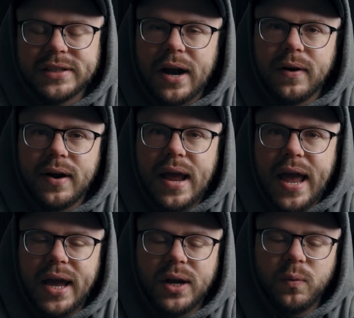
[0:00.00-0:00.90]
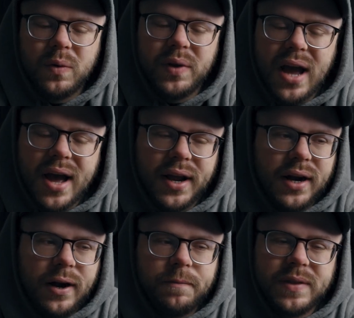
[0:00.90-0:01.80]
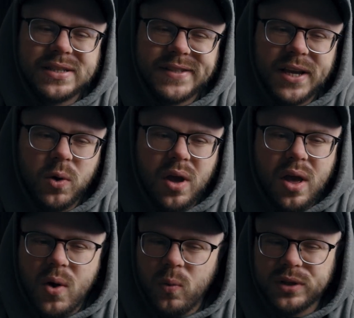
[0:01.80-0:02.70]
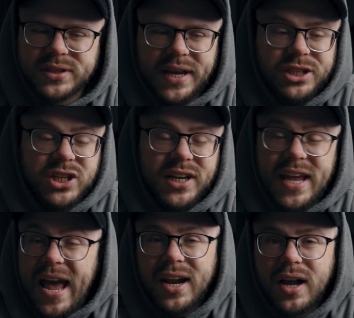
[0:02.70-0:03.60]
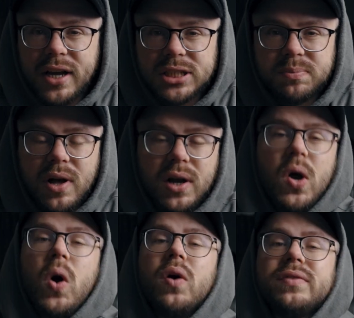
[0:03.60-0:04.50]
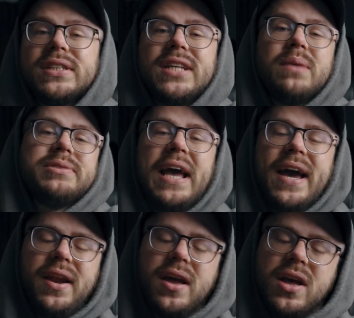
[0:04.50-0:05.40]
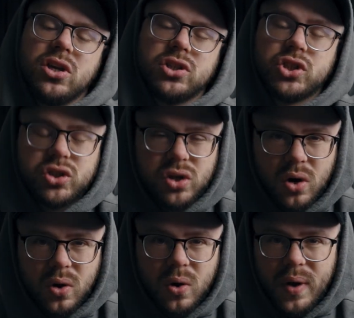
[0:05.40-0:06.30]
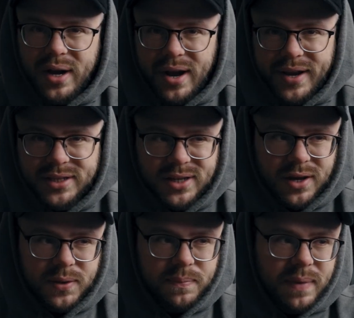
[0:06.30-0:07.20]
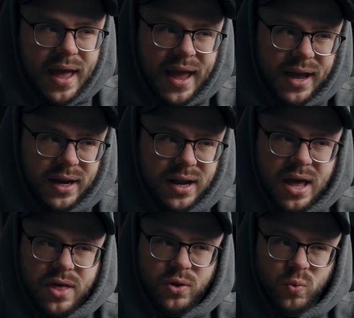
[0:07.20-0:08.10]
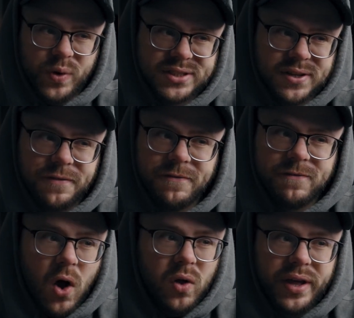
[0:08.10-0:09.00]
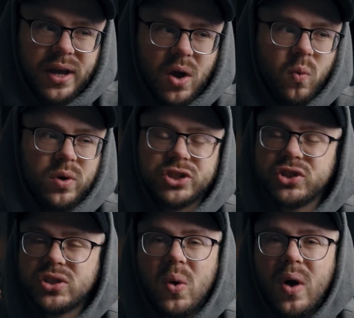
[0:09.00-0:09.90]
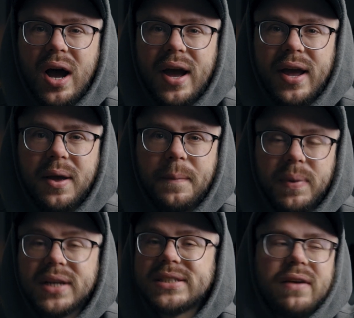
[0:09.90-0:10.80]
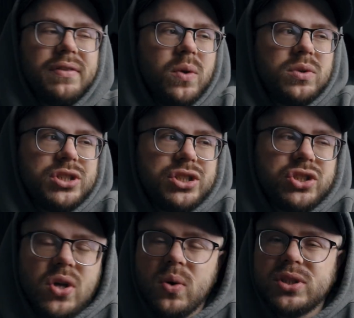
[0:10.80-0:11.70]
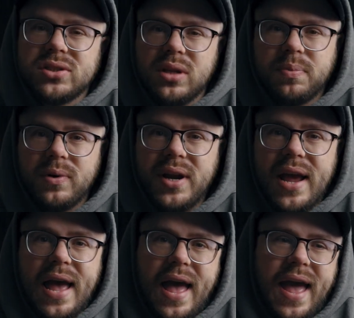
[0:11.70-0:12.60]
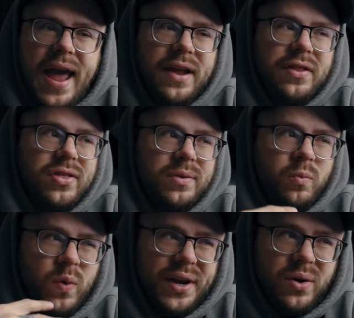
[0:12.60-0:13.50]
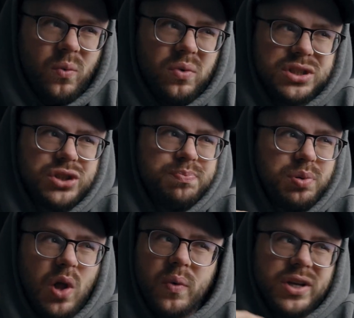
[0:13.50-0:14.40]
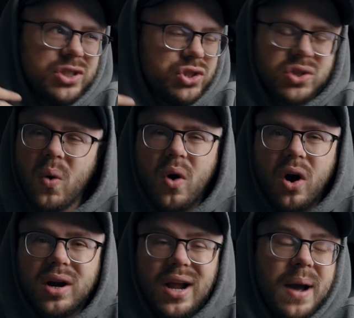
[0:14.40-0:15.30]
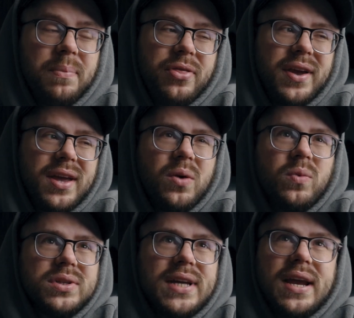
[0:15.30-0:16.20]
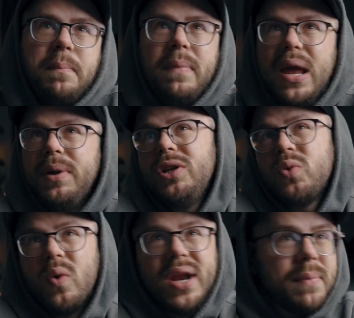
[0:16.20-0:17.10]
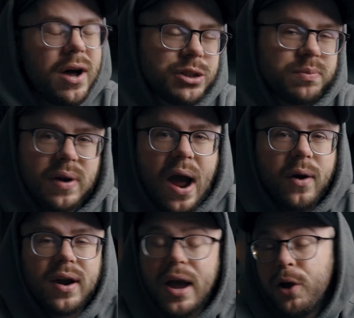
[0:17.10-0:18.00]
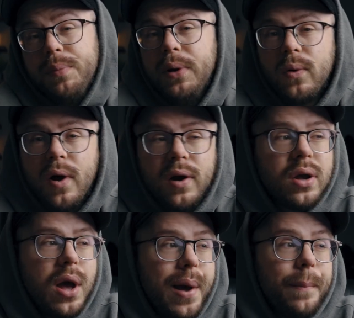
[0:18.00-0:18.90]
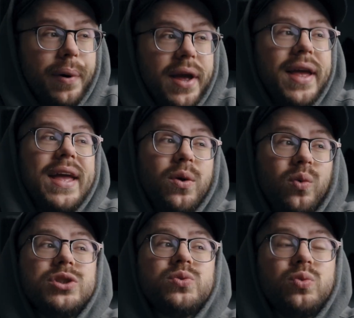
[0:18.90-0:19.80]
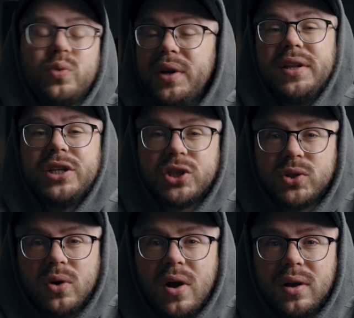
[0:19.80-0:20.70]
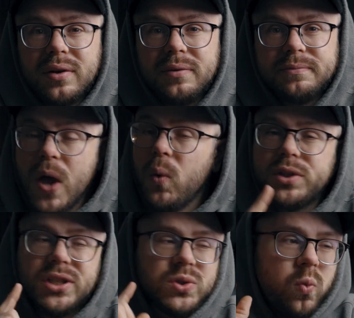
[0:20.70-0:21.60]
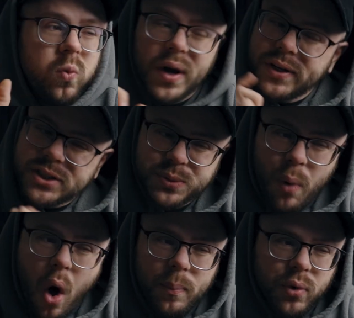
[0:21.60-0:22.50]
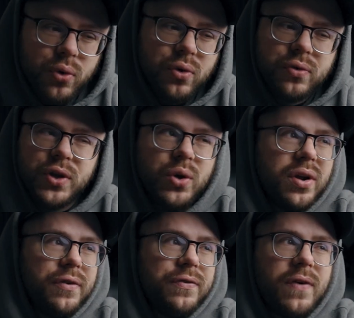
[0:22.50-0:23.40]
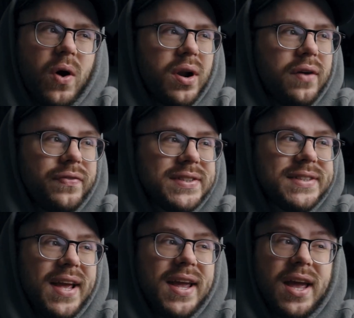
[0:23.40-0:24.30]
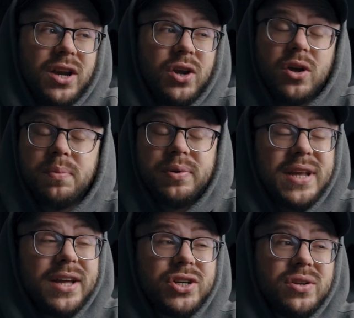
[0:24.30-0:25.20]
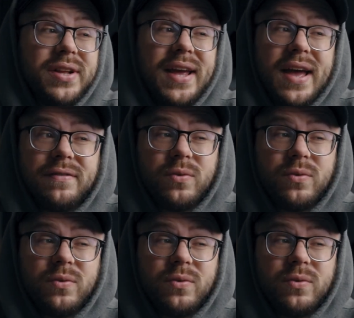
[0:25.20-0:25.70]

tower, and when we got here, this thing was a gigantic ice block. All of the steps had snow and ice on them, and the risk of falling was so high because everything was just so slippery and the wind was blowing so hard. I'm thinking it was like maybe 20 miles per hour. I could be wrong, but it was really strong. And just one small move, you could have fallen off this thing and you could potentially have